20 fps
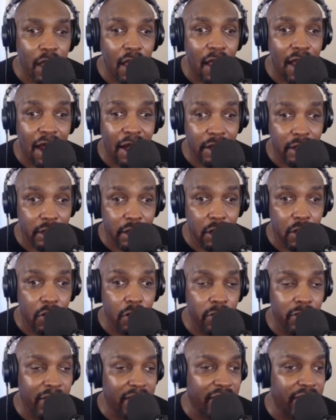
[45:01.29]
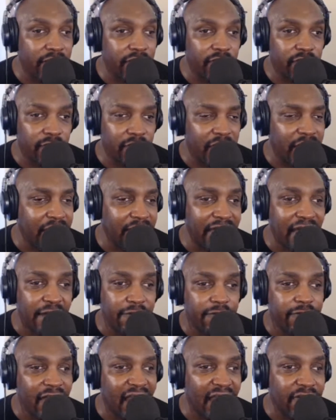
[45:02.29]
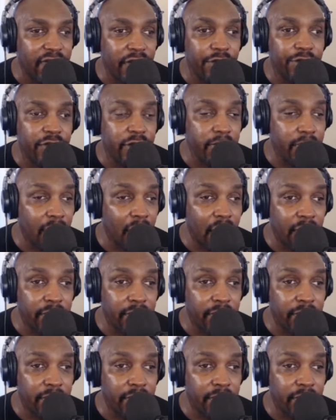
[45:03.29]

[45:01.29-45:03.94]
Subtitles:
Our goal is to hit that 500 mark